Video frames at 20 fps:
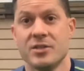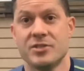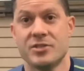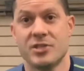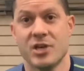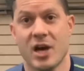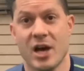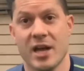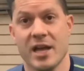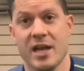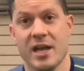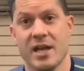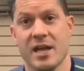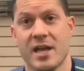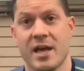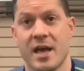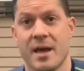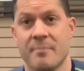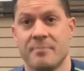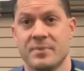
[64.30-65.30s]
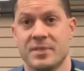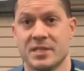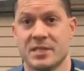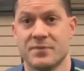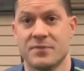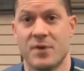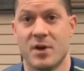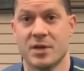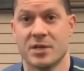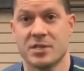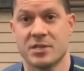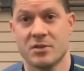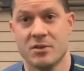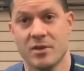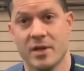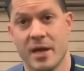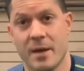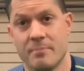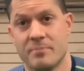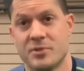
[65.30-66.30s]
tight hip,
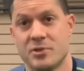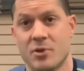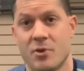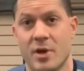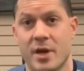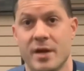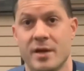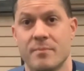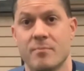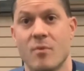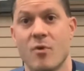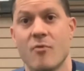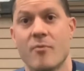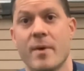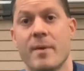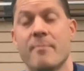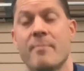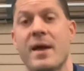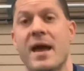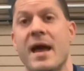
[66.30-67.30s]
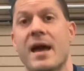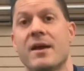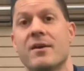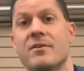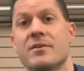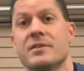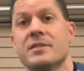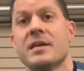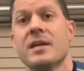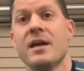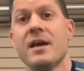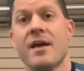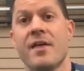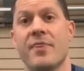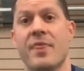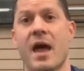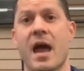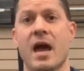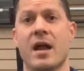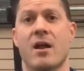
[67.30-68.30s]
dysfunctional hip joint movement patterns
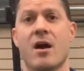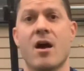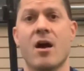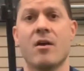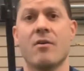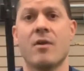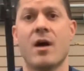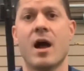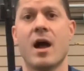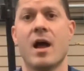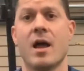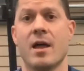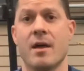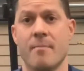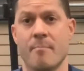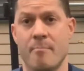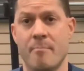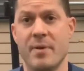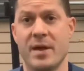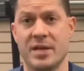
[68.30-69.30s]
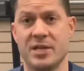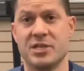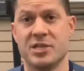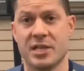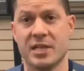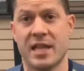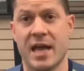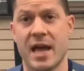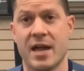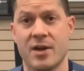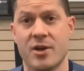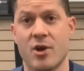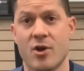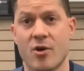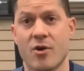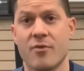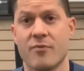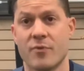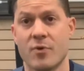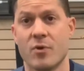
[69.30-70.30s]
that are impinging that
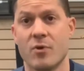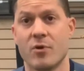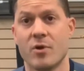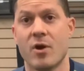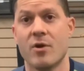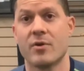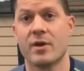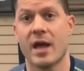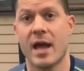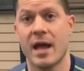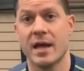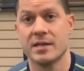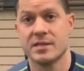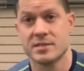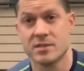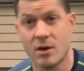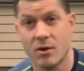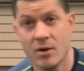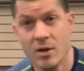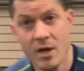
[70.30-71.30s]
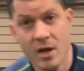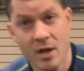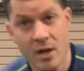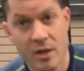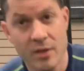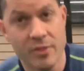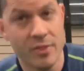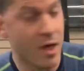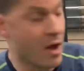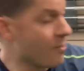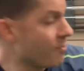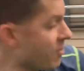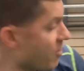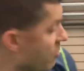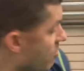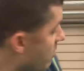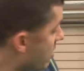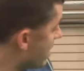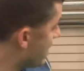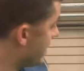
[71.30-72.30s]
nerve root, okay? So
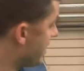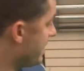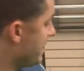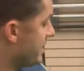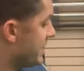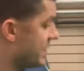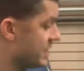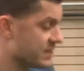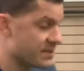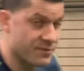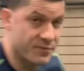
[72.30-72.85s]
number one is